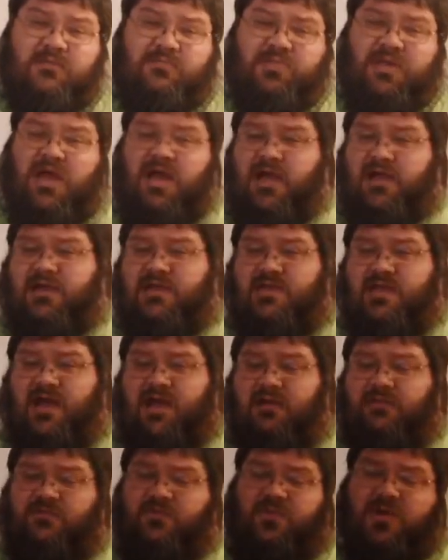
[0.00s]
behind the
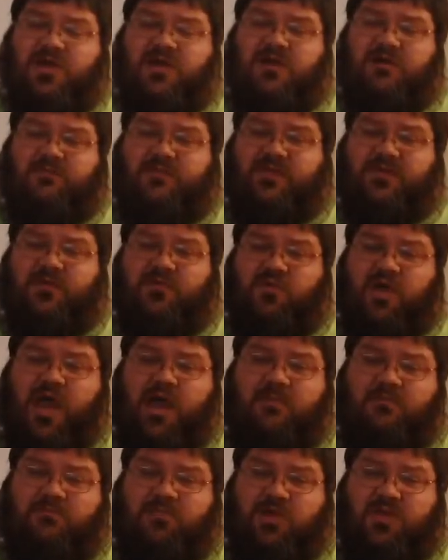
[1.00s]
times when it comes to
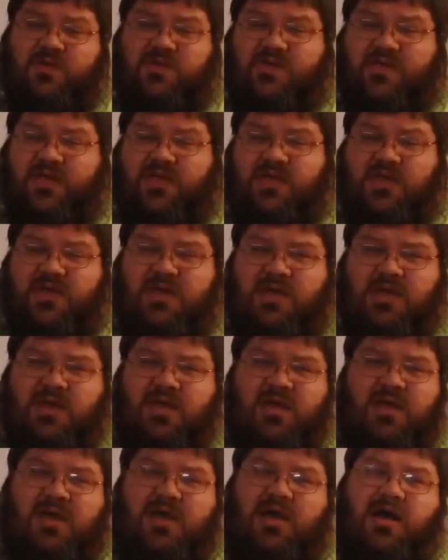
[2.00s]
rap music.
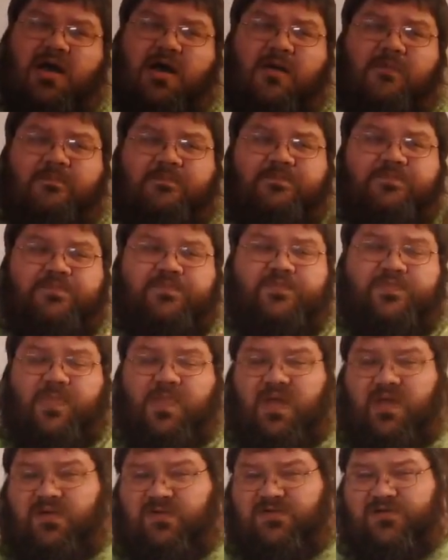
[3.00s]
Um,
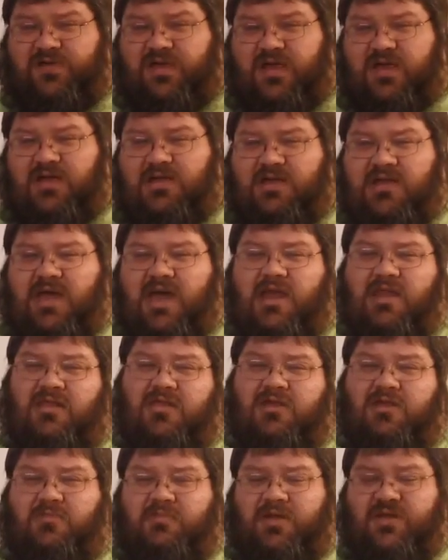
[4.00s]
Shane got a
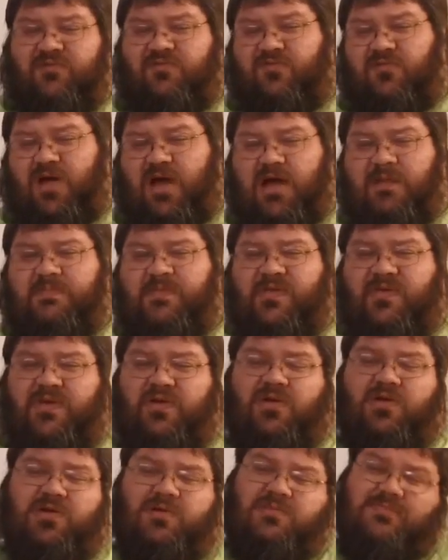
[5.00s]
little bit of a rap
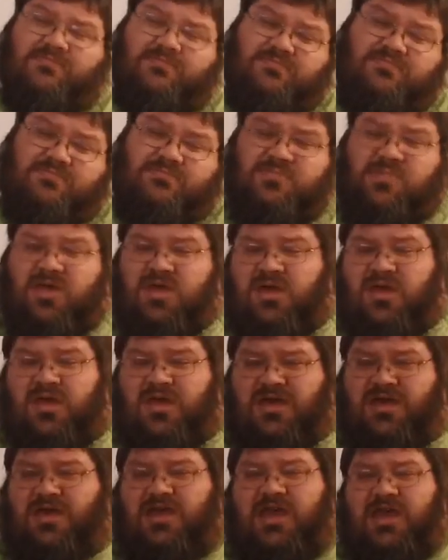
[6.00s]
song.
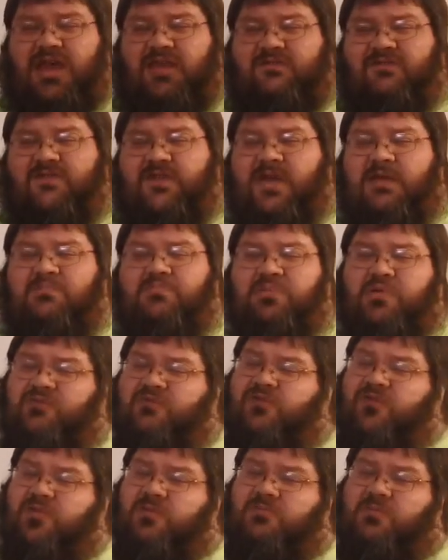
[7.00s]
It fit, but
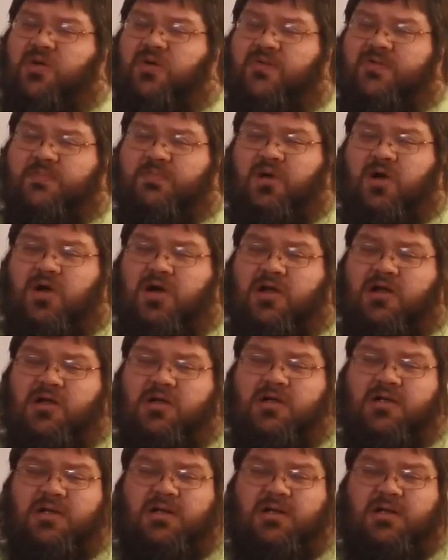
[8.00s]
for the most part,